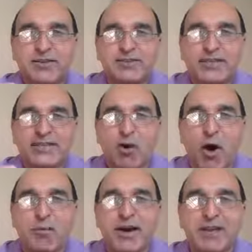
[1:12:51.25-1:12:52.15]
Said
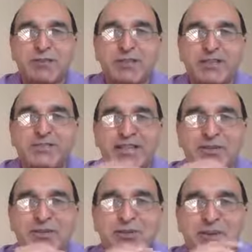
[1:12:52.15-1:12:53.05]
Nawab Khan is with us.
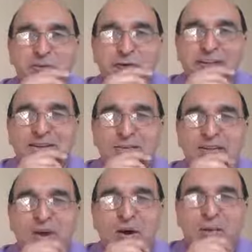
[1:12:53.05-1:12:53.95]
Welcome,
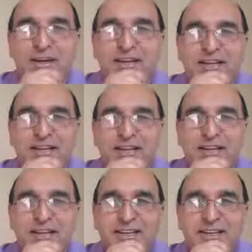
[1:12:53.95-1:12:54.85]
Said Nawab Khan.
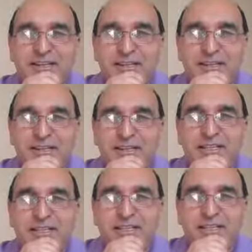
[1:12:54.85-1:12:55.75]
He is a
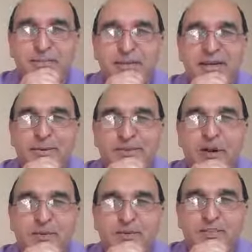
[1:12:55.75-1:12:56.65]
senior PMS
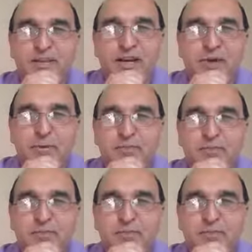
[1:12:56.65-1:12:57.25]
officer now.